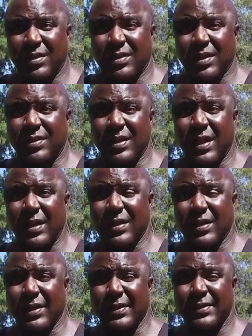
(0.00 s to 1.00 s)
this guy
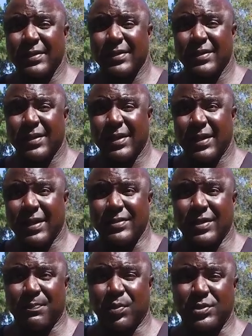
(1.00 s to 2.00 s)
uh,
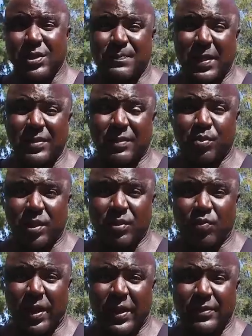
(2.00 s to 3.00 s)
ended up participating in a
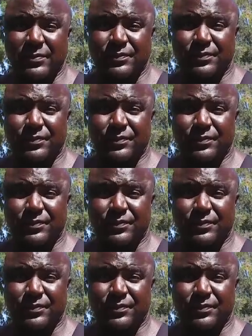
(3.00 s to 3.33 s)
prison riot